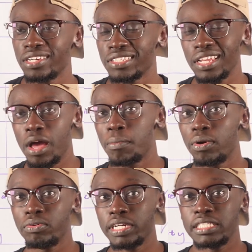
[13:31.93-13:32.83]
It's a lot
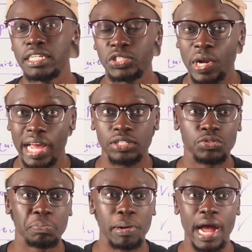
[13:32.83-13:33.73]
more risky trying
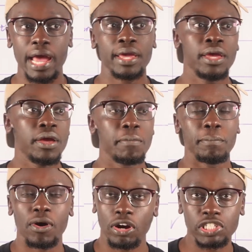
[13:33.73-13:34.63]
to buy
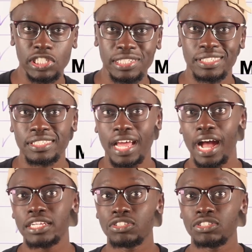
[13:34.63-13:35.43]
margin stocks.